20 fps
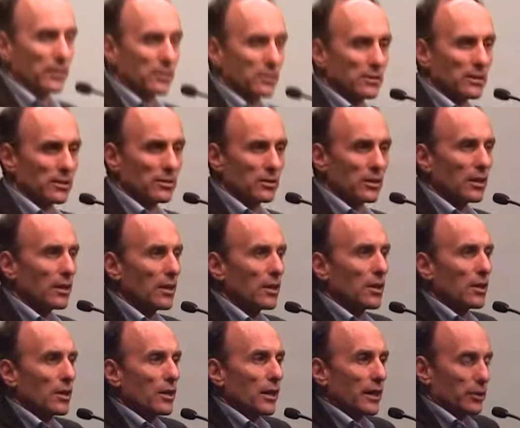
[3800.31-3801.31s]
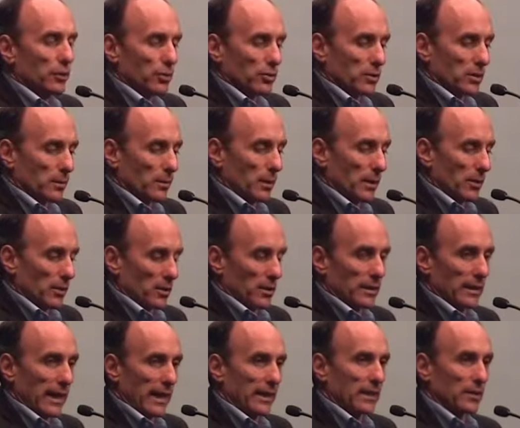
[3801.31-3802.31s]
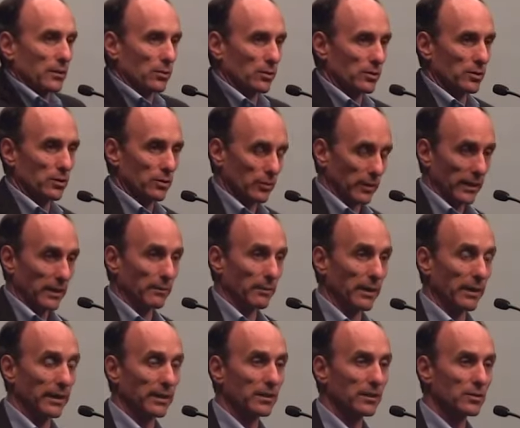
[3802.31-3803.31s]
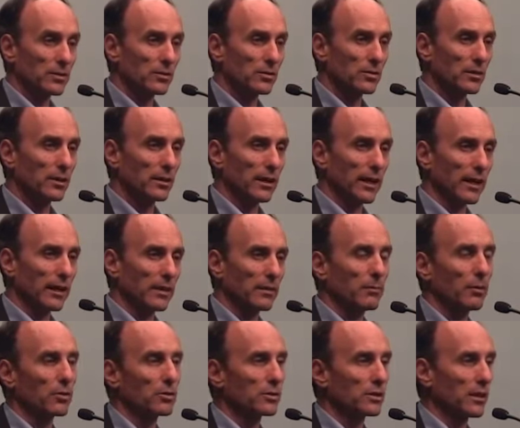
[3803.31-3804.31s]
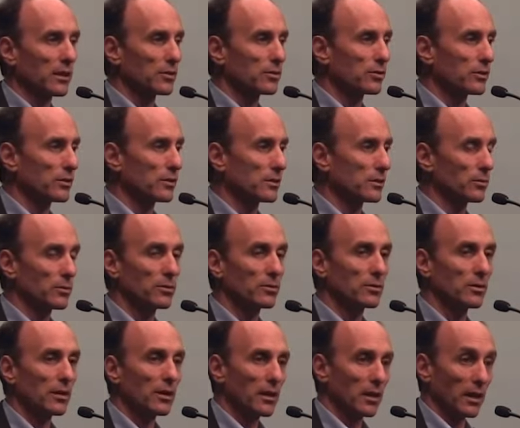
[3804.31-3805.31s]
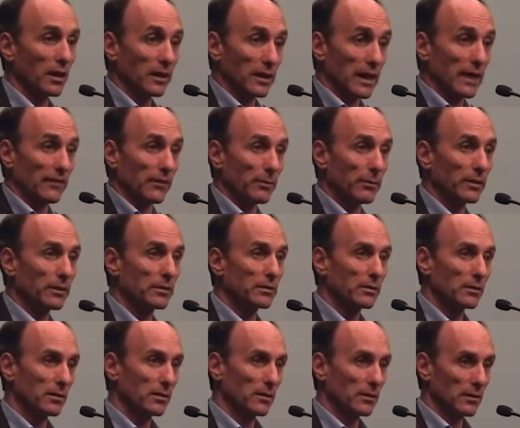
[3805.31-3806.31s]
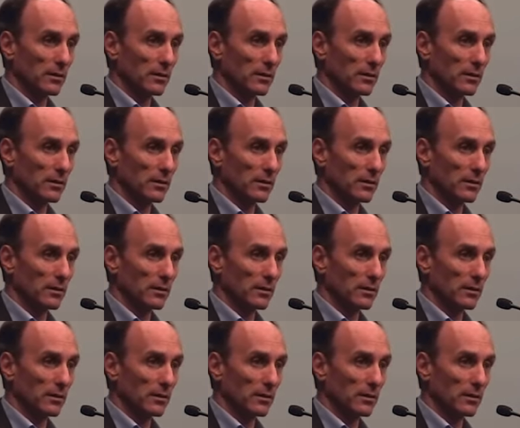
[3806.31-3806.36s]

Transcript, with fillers: It's, there's, it used to be that organic was created by industry, and in most countries it was a government,